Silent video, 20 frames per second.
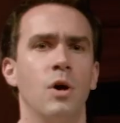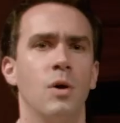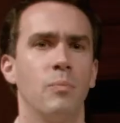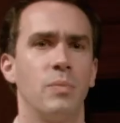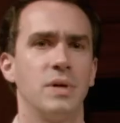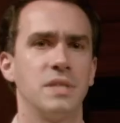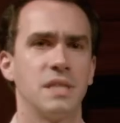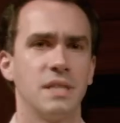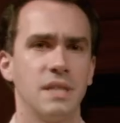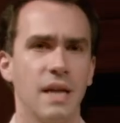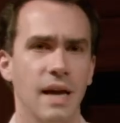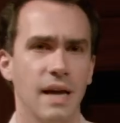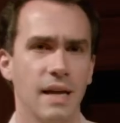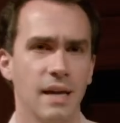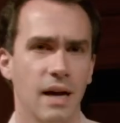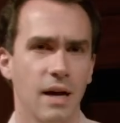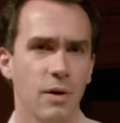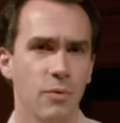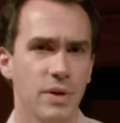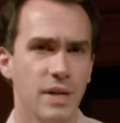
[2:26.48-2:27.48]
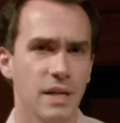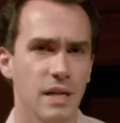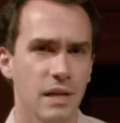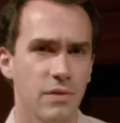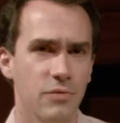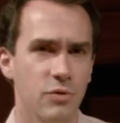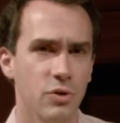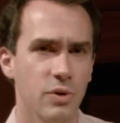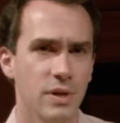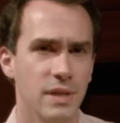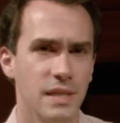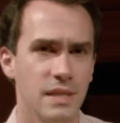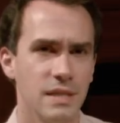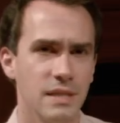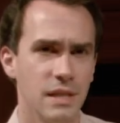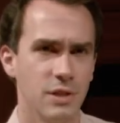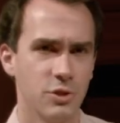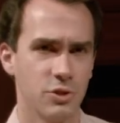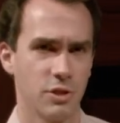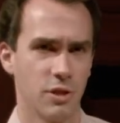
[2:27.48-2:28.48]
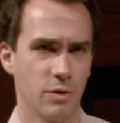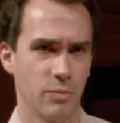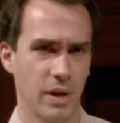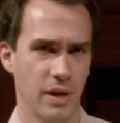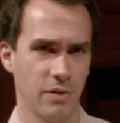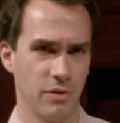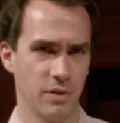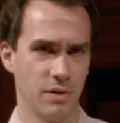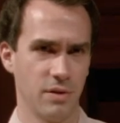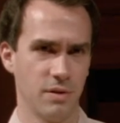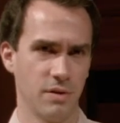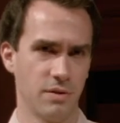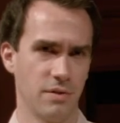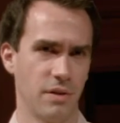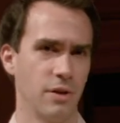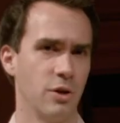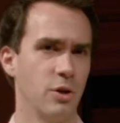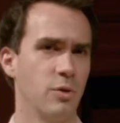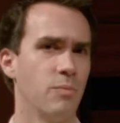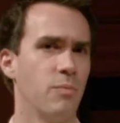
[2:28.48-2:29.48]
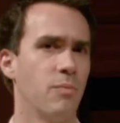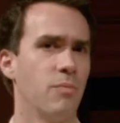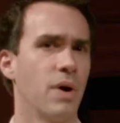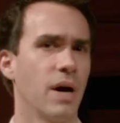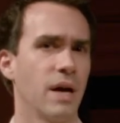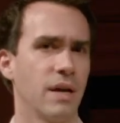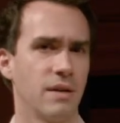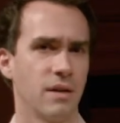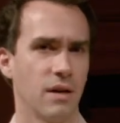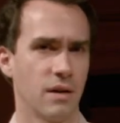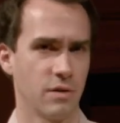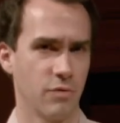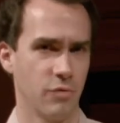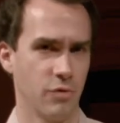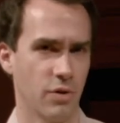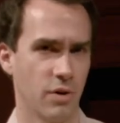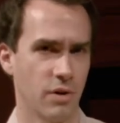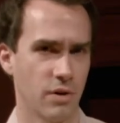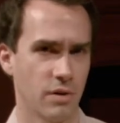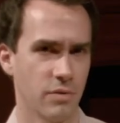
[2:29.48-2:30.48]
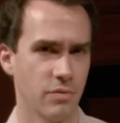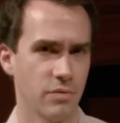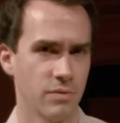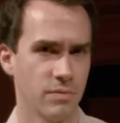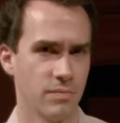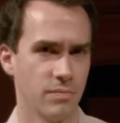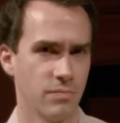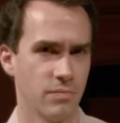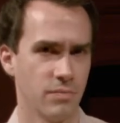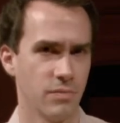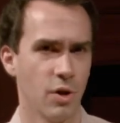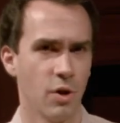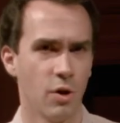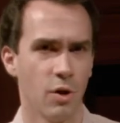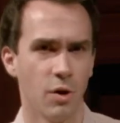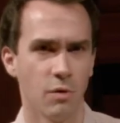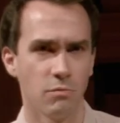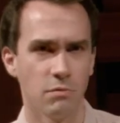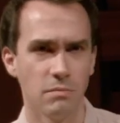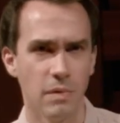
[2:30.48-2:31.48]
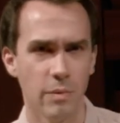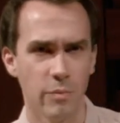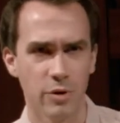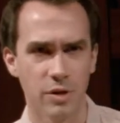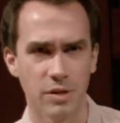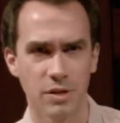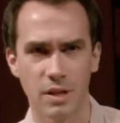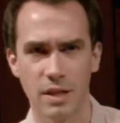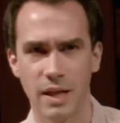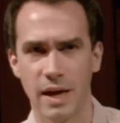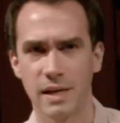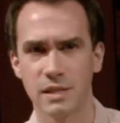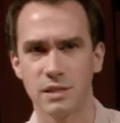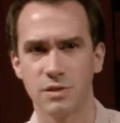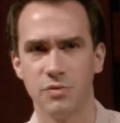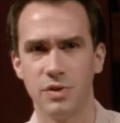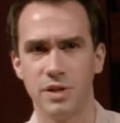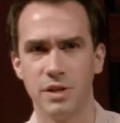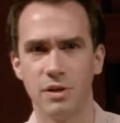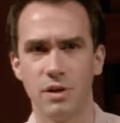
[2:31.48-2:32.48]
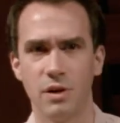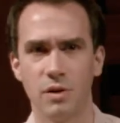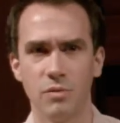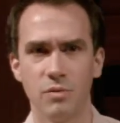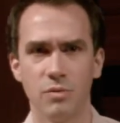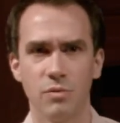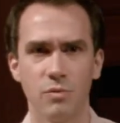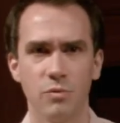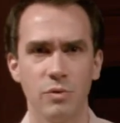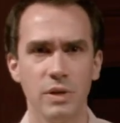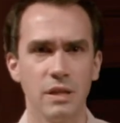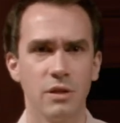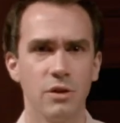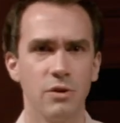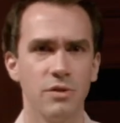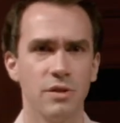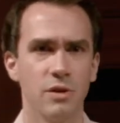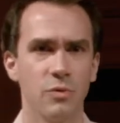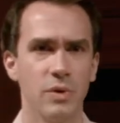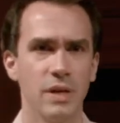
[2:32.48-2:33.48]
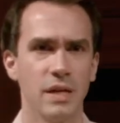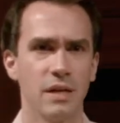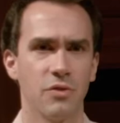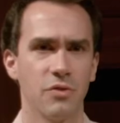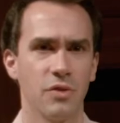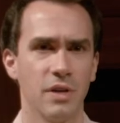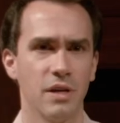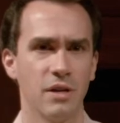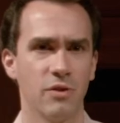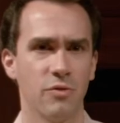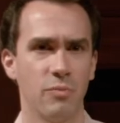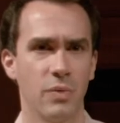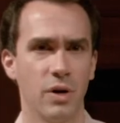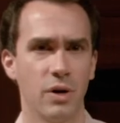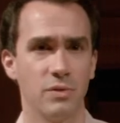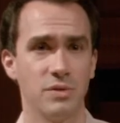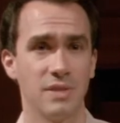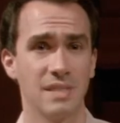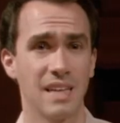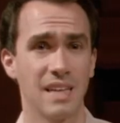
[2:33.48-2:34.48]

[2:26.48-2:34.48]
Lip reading: but today I want to give you an additional method that you might not have thought of. Remember in the last video, we learned that we can think of modes as